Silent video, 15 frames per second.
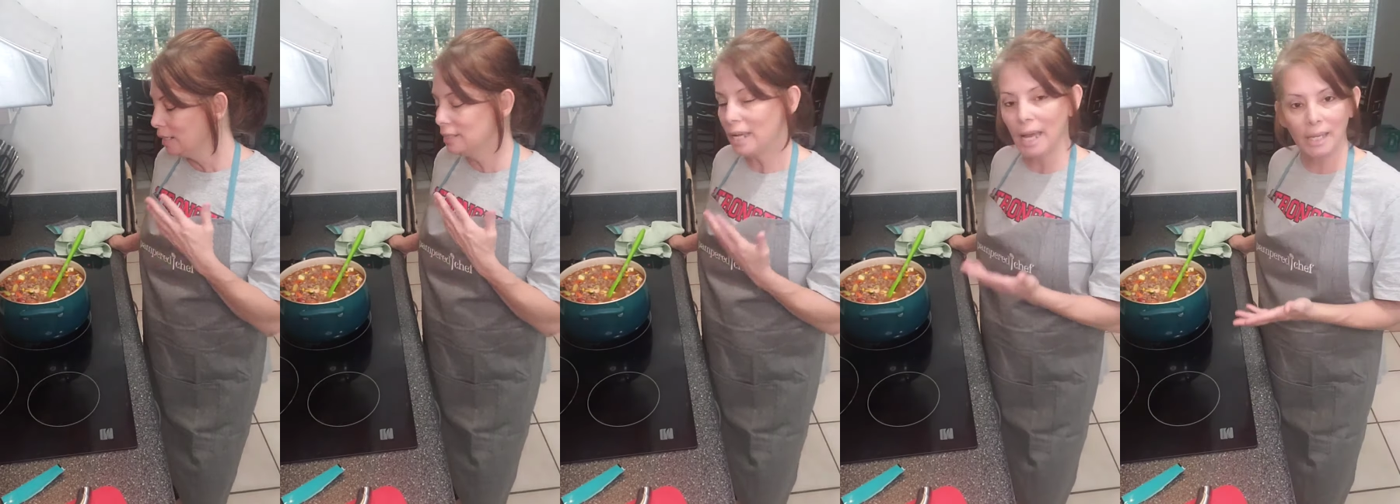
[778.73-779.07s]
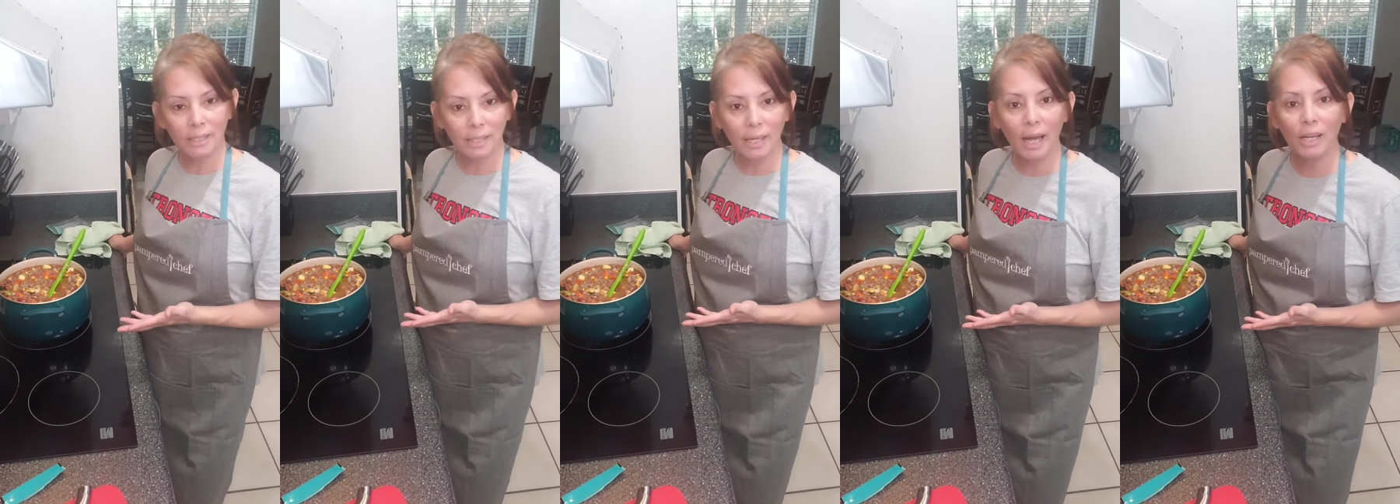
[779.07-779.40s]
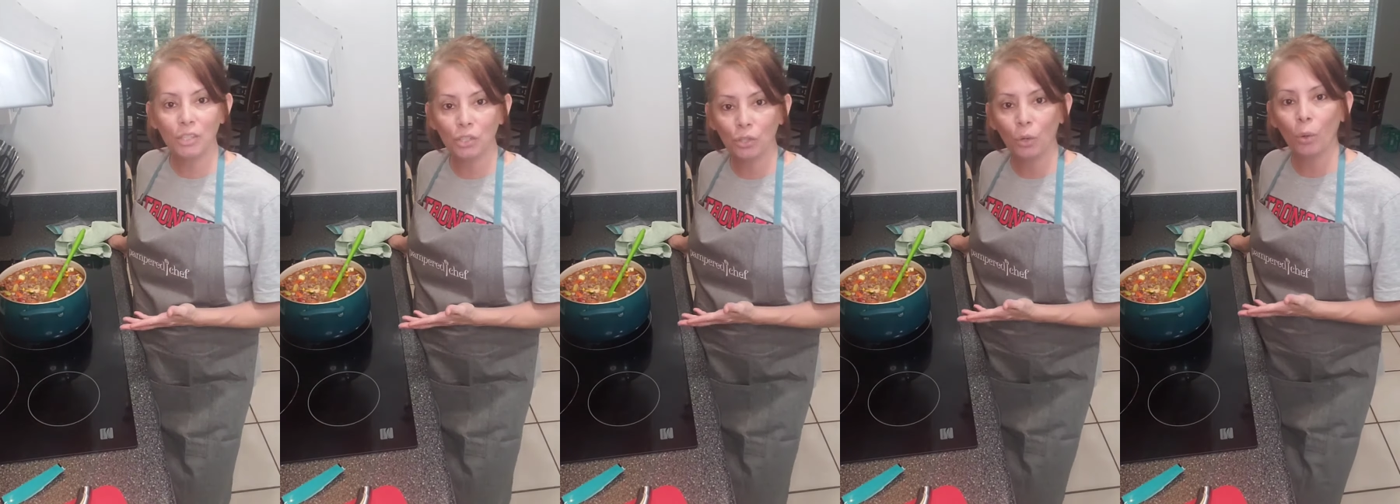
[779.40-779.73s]
Taste it
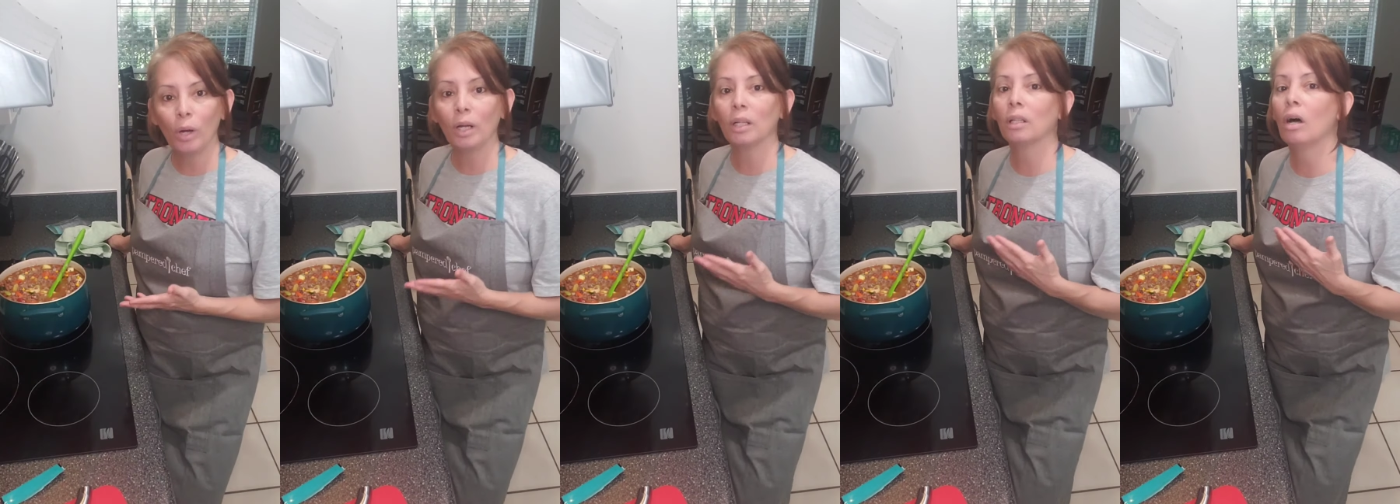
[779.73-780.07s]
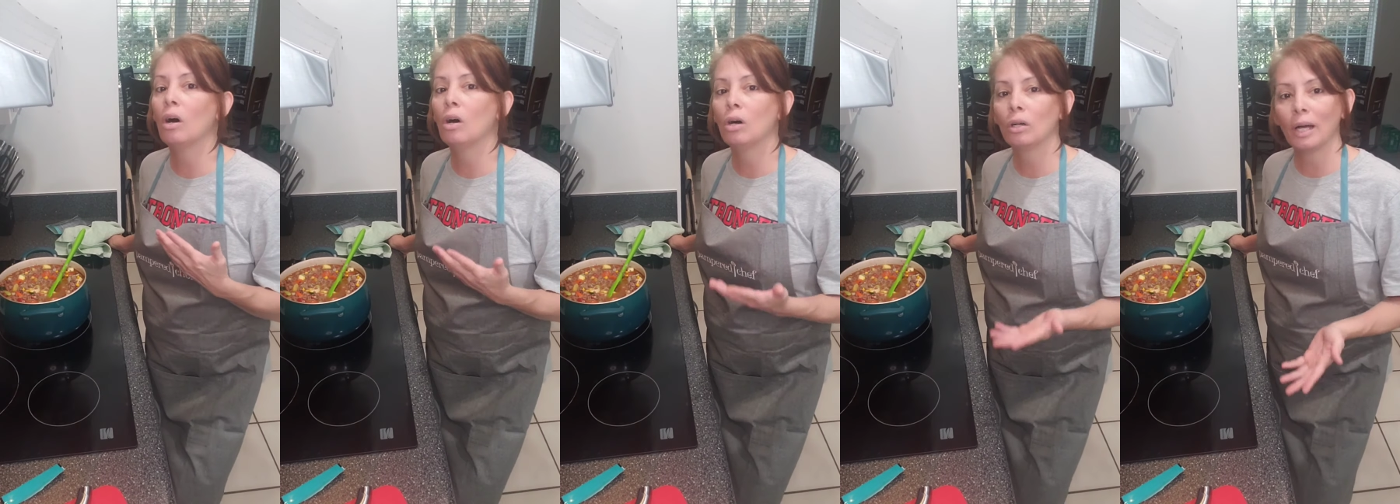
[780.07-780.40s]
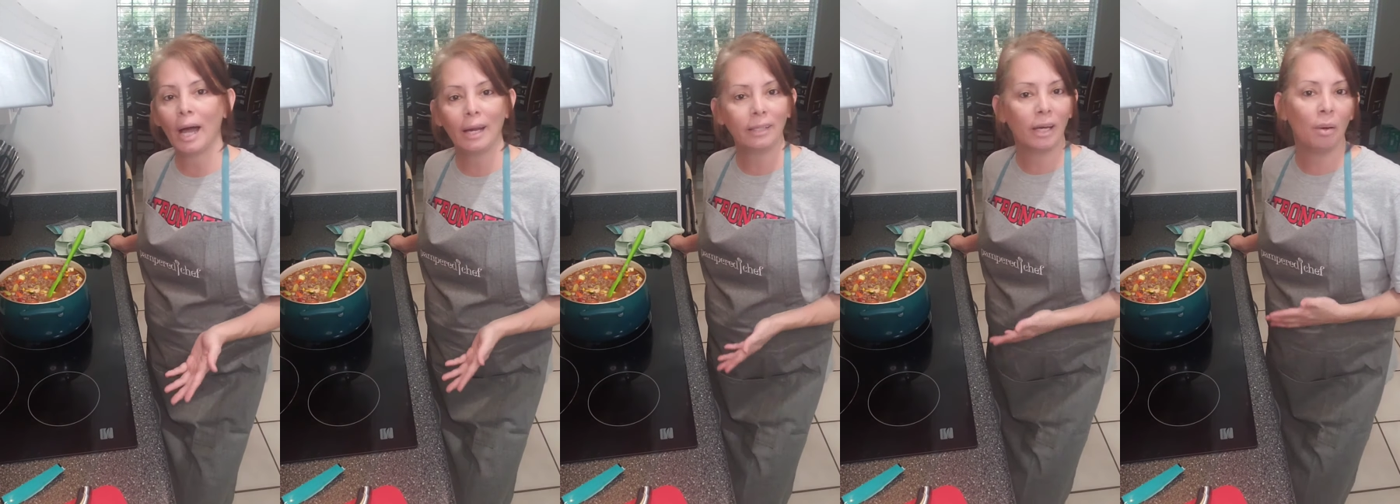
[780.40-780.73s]
as you're going along.
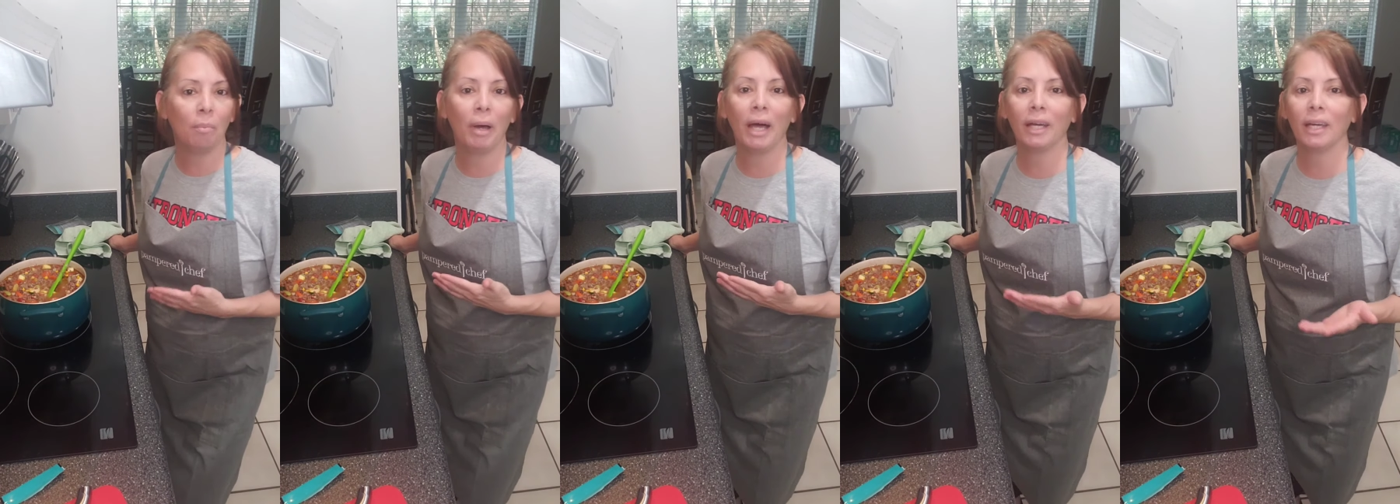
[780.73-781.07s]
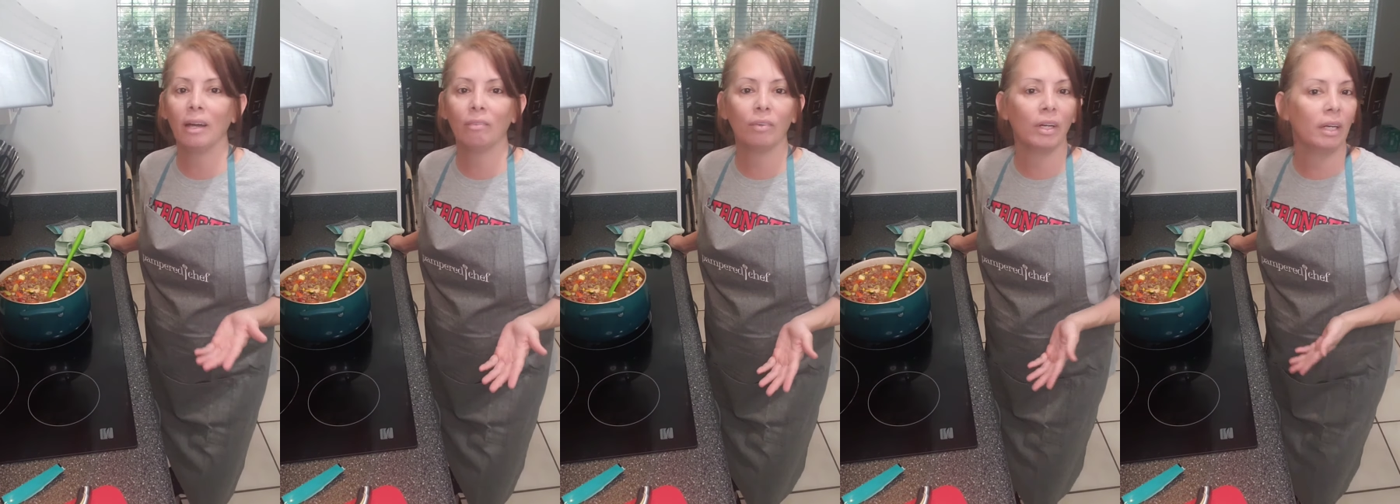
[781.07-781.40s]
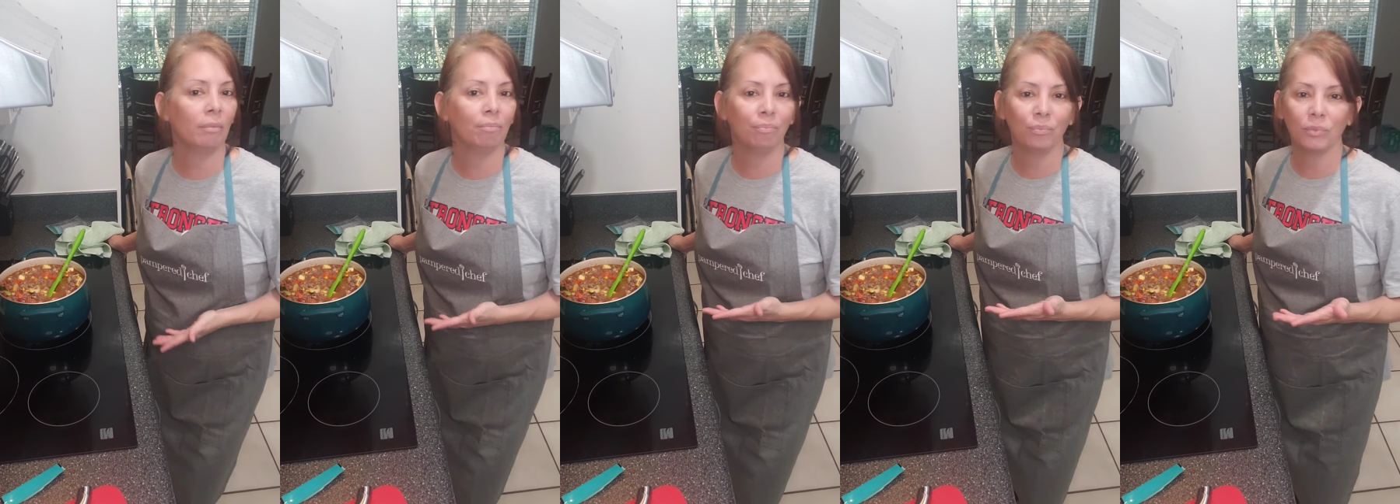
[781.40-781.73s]
I'd come back
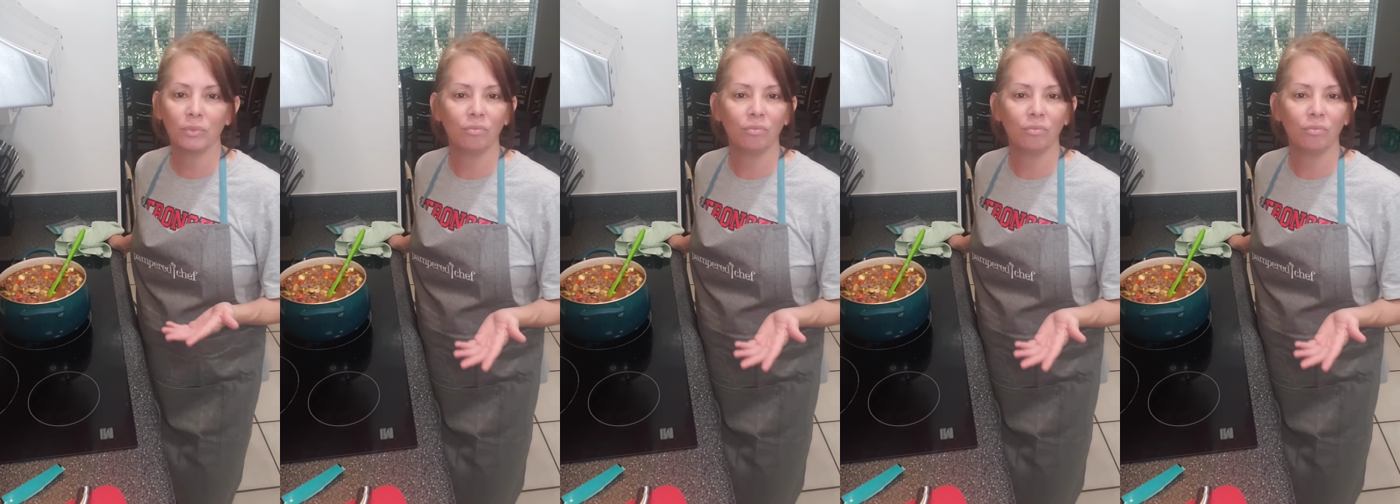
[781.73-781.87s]
every